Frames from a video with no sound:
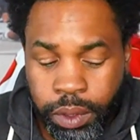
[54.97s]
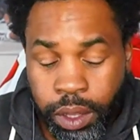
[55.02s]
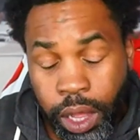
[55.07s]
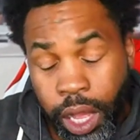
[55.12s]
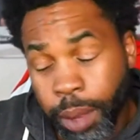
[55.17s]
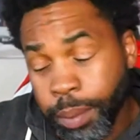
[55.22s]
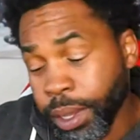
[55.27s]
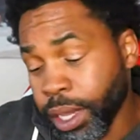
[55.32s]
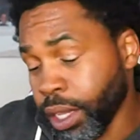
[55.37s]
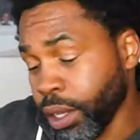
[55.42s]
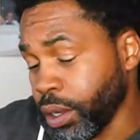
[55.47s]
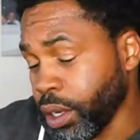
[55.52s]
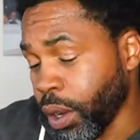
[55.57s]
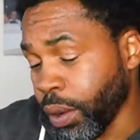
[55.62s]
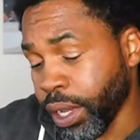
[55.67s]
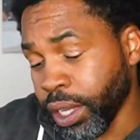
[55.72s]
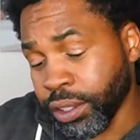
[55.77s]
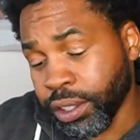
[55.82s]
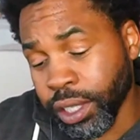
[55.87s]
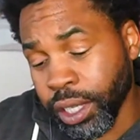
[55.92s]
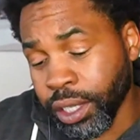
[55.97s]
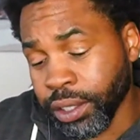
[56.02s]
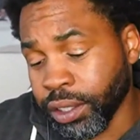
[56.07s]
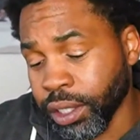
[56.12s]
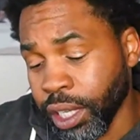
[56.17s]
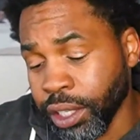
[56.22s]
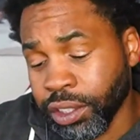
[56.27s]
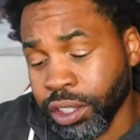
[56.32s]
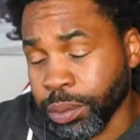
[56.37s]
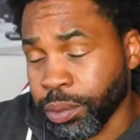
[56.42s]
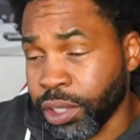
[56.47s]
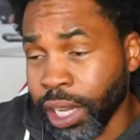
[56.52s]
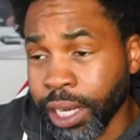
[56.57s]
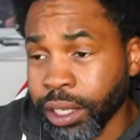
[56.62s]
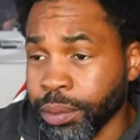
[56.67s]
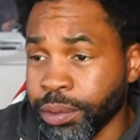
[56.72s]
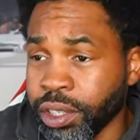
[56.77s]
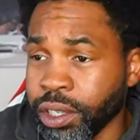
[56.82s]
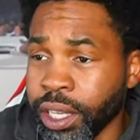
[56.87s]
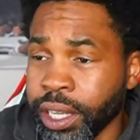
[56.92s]
I mean, you know, it's
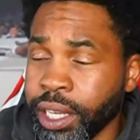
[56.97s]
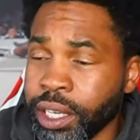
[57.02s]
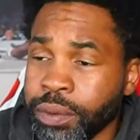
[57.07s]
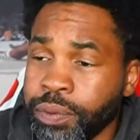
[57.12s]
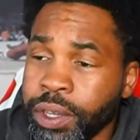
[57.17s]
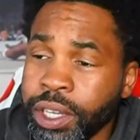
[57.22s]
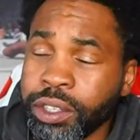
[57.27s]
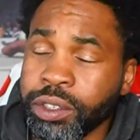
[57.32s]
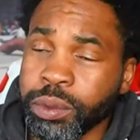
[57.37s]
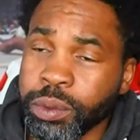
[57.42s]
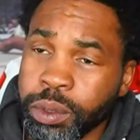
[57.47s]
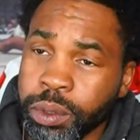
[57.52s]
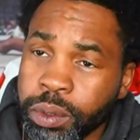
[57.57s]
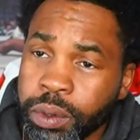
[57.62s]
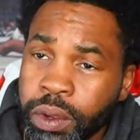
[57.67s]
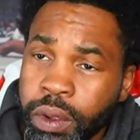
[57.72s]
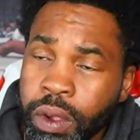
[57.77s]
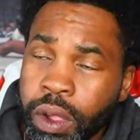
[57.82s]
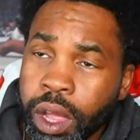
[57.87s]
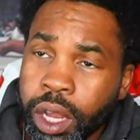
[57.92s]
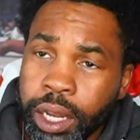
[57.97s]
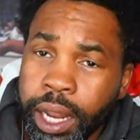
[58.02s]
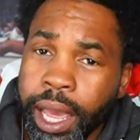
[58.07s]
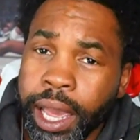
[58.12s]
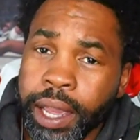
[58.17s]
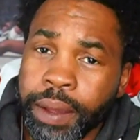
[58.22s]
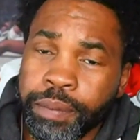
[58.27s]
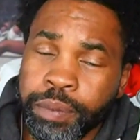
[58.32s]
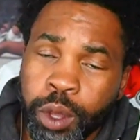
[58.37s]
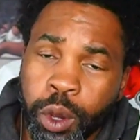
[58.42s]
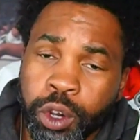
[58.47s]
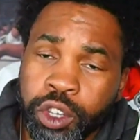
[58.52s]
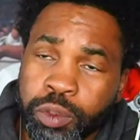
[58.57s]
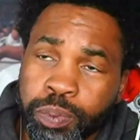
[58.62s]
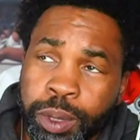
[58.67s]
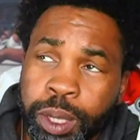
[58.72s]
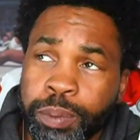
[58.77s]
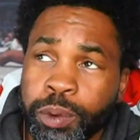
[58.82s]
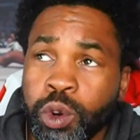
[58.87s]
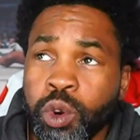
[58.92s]
subjective to the individual. Like those
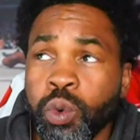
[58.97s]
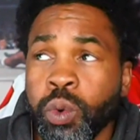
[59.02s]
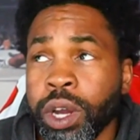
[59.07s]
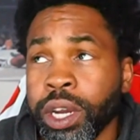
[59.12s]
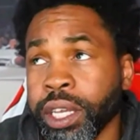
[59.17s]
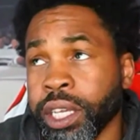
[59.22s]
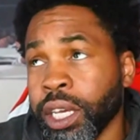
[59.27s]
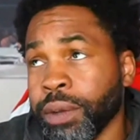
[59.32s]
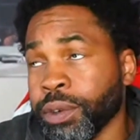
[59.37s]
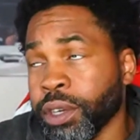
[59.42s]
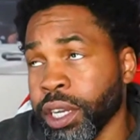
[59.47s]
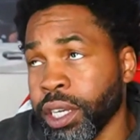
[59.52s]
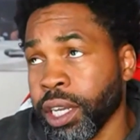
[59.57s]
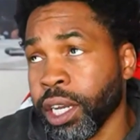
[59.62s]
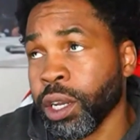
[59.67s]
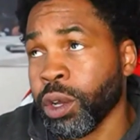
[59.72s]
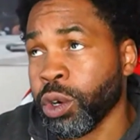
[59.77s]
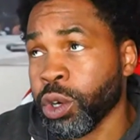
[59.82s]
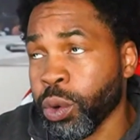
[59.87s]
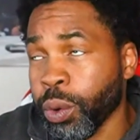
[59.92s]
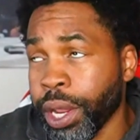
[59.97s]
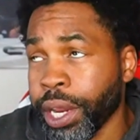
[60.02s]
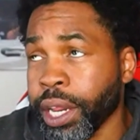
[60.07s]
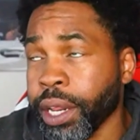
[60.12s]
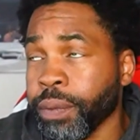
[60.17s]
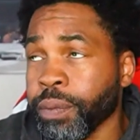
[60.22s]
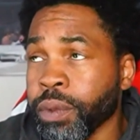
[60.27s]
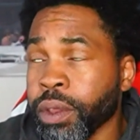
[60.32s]
people who want to give Canelo credit